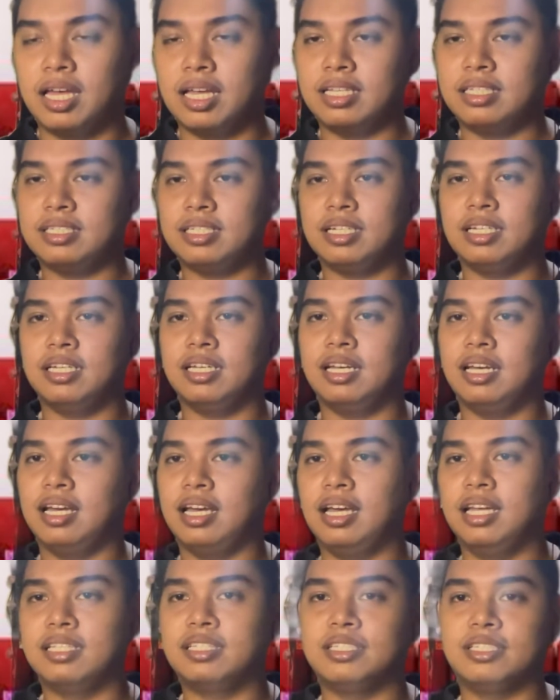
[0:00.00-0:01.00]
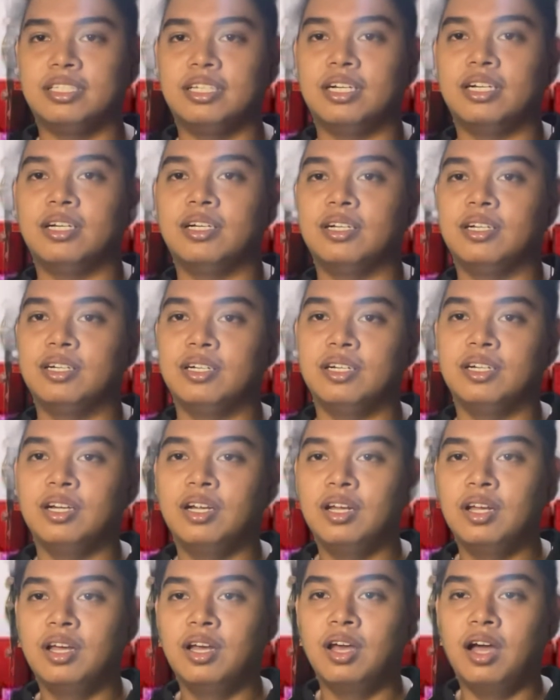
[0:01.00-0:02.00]
It's their
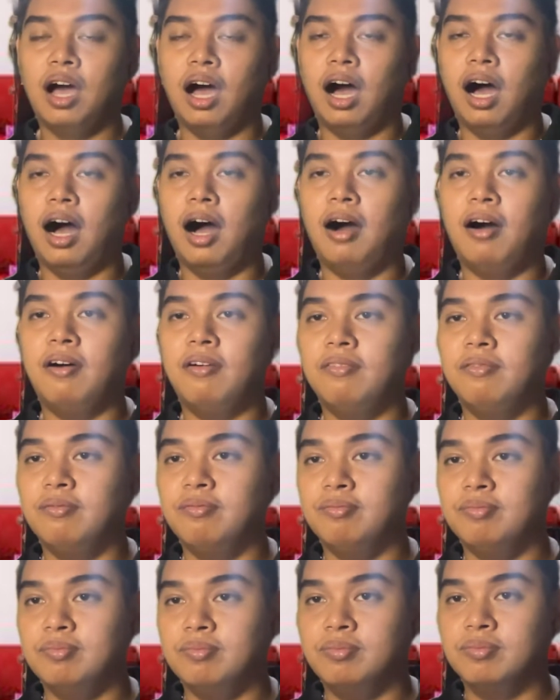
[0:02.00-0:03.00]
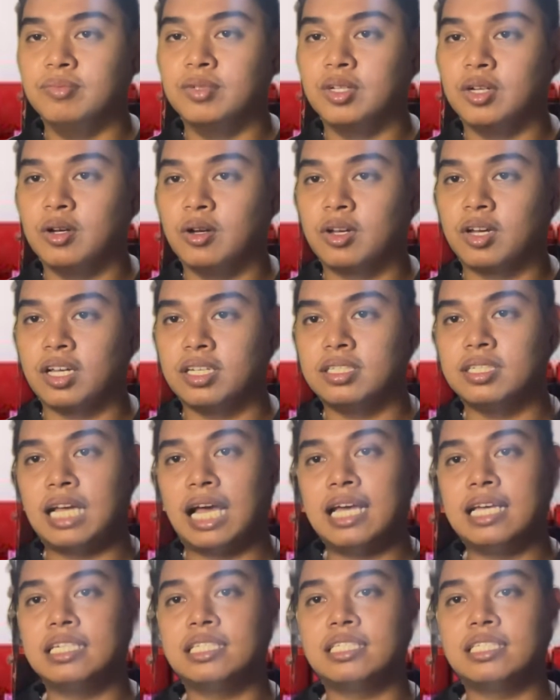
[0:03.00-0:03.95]
you know, because I